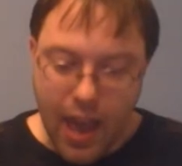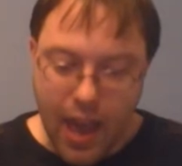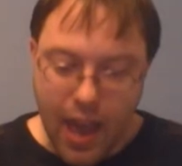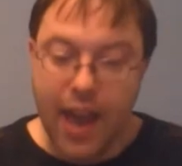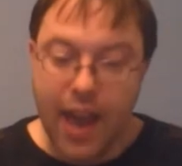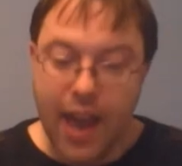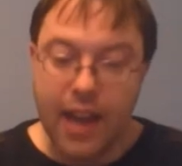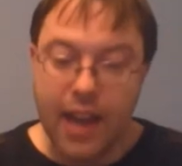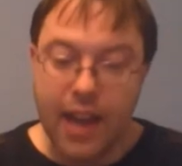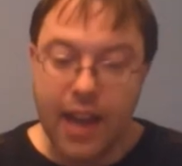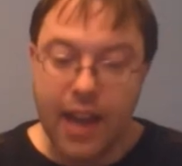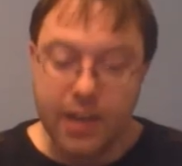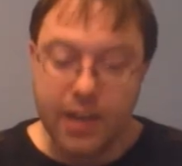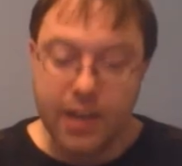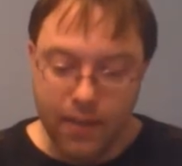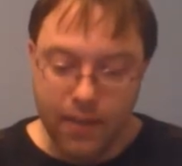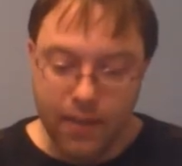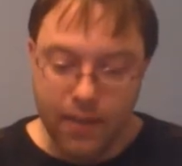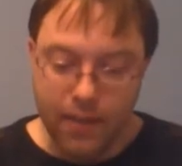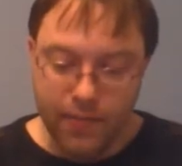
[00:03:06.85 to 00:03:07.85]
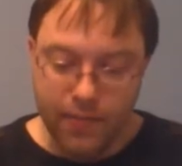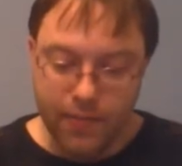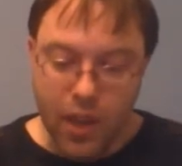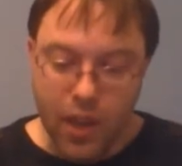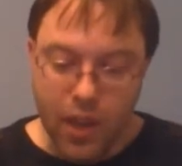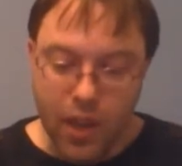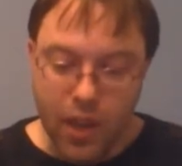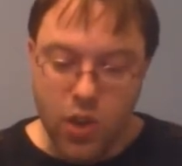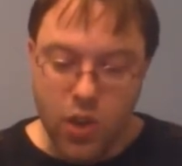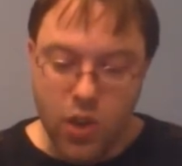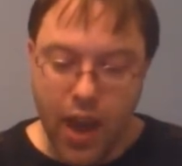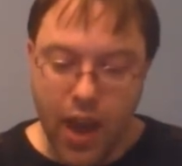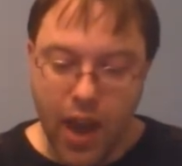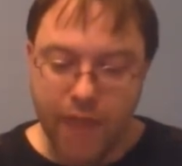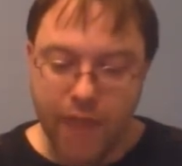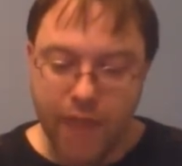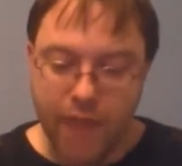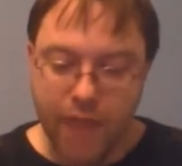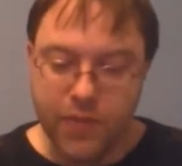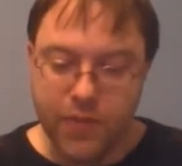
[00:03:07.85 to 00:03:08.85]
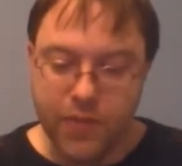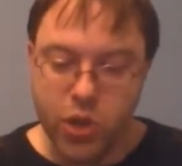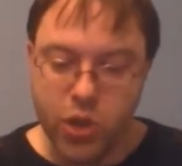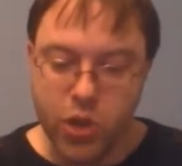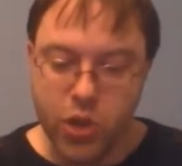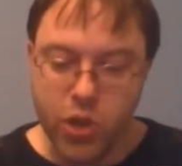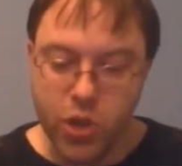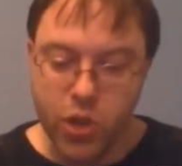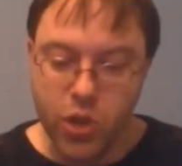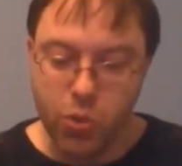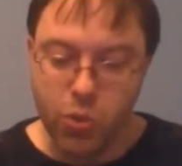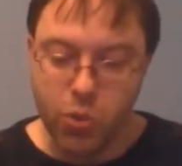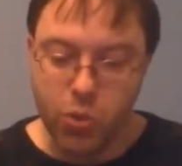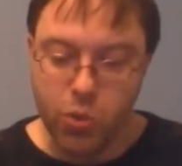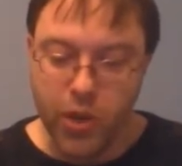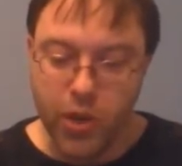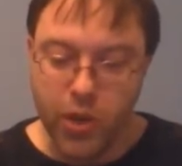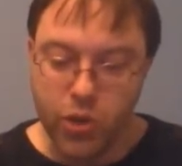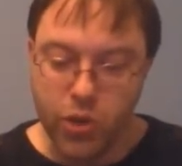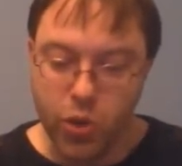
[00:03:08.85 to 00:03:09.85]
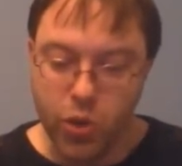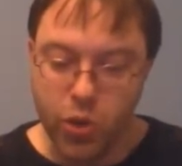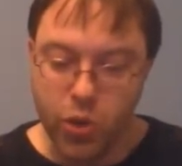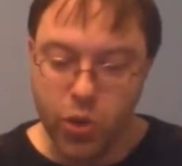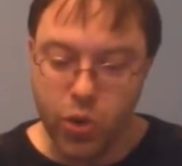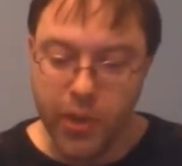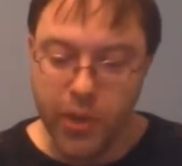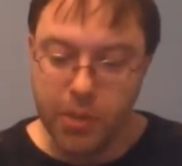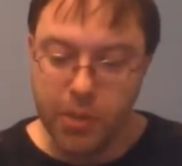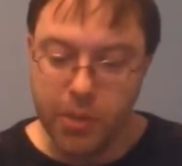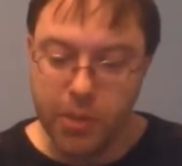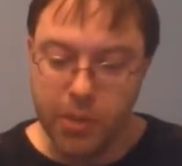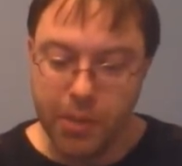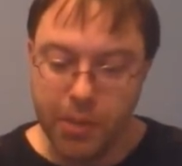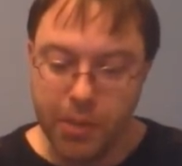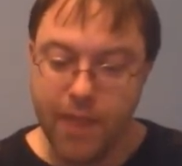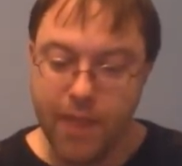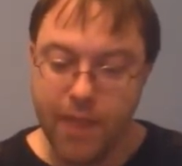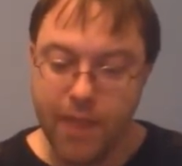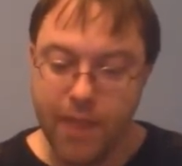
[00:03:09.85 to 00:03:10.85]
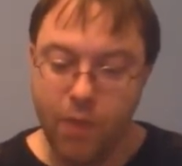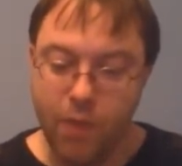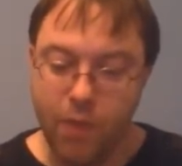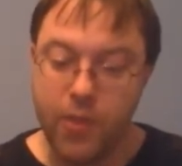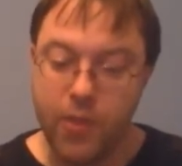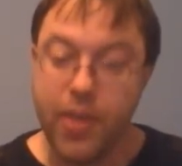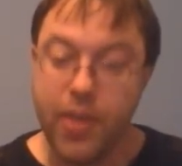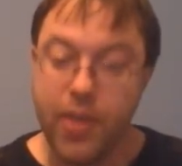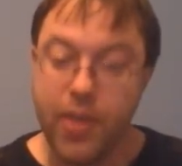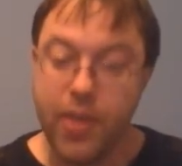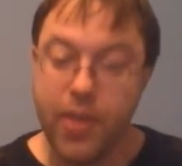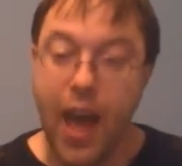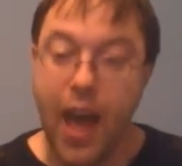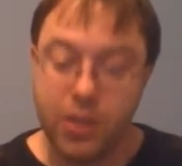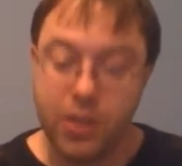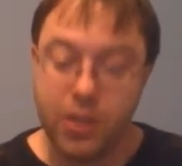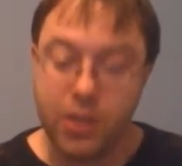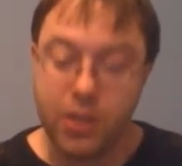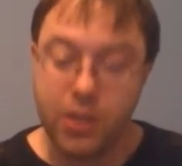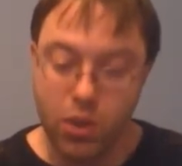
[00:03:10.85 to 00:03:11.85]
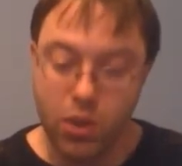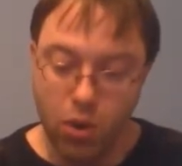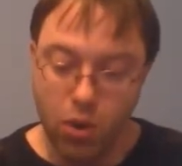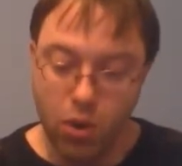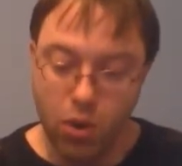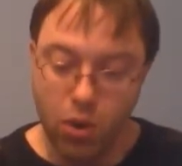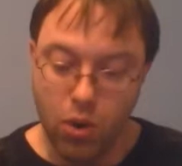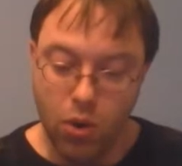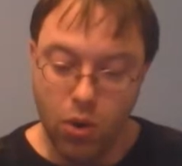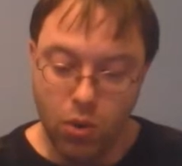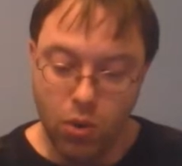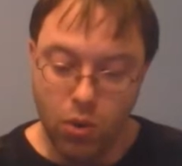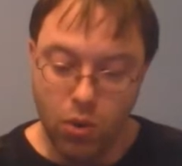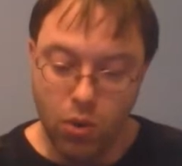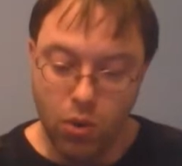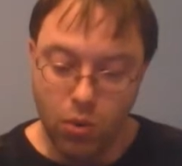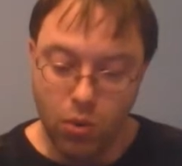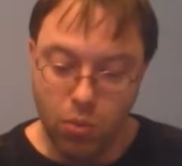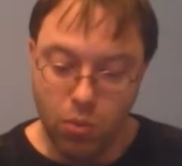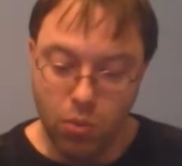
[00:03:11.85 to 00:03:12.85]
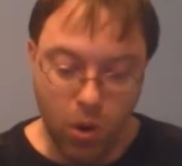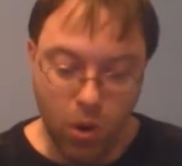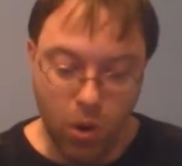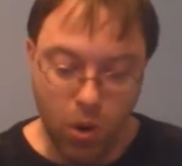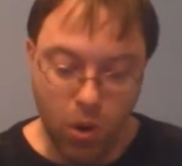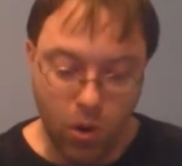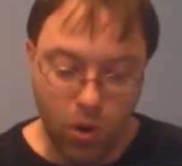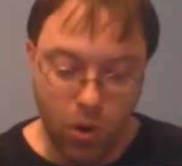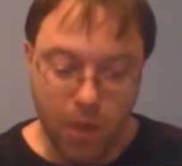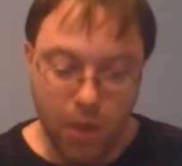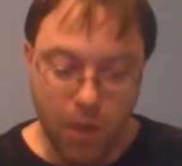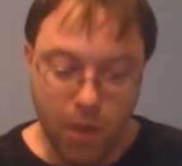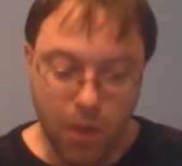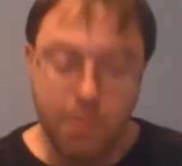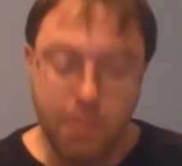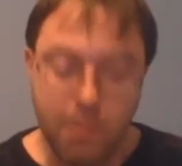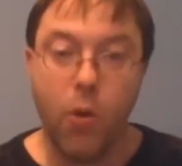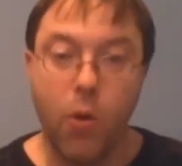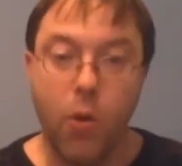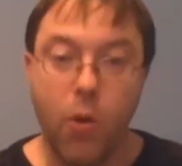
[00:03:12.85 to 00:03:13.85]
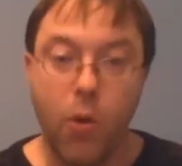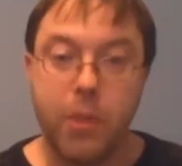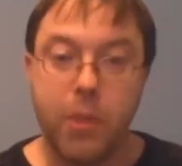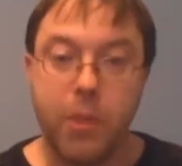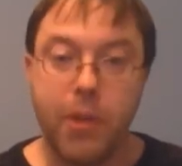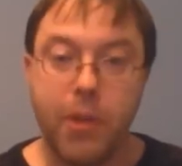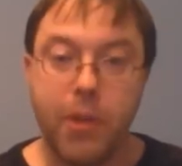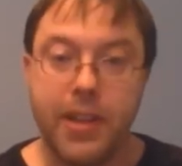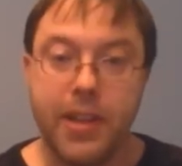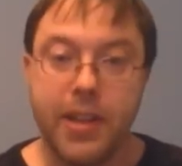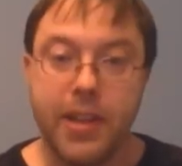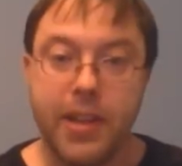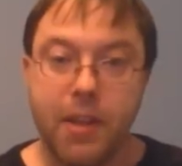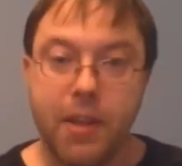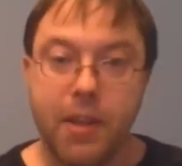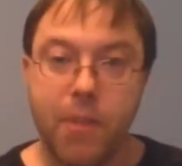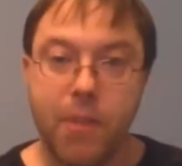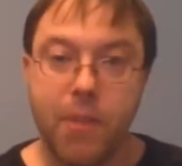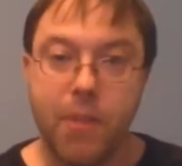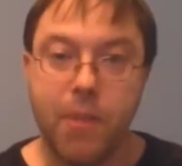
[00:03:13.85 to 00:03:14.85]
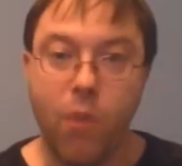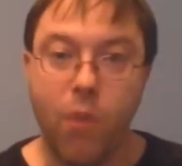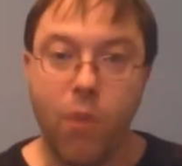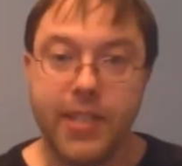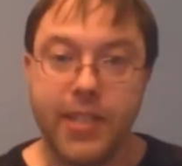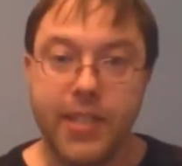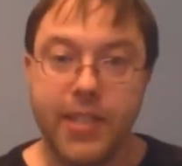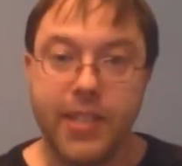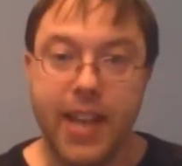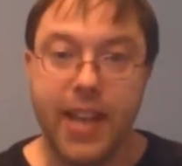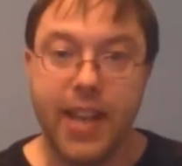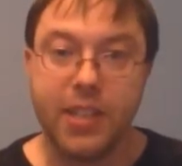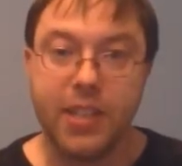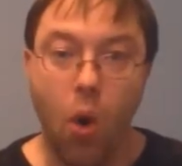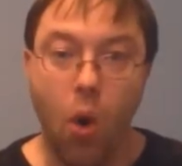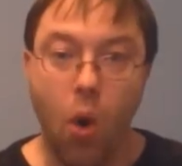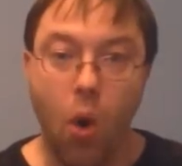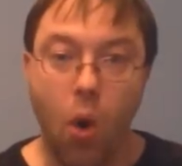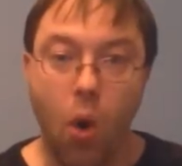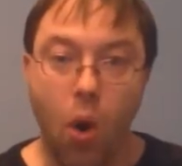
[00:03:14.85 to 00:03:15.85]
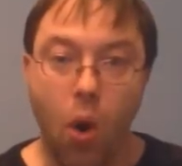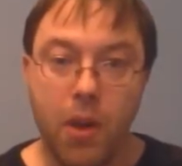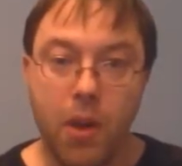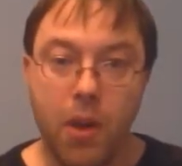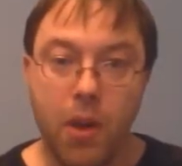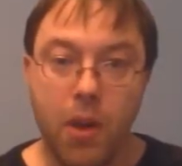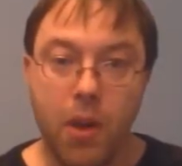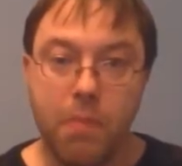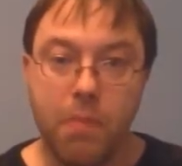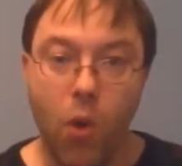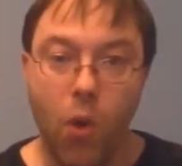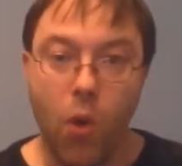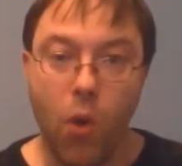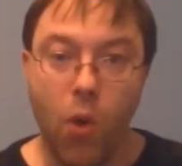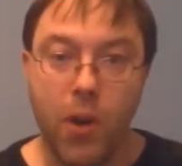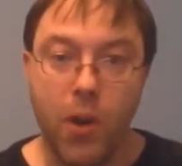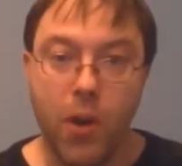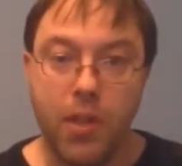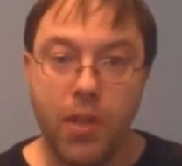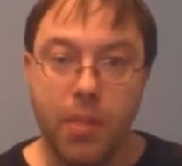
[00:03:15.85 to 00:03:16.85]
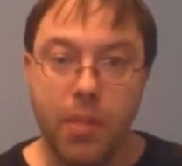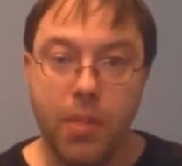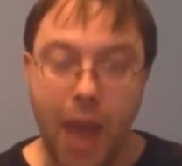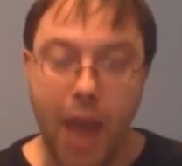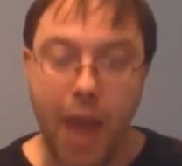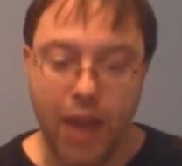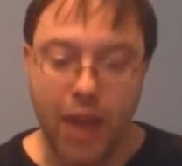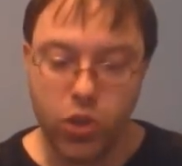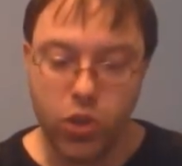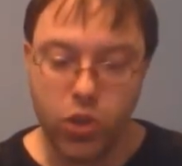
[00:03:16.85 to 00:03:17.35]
And you have to choose which choice to play for that rule, before the period, before the set, or before the match.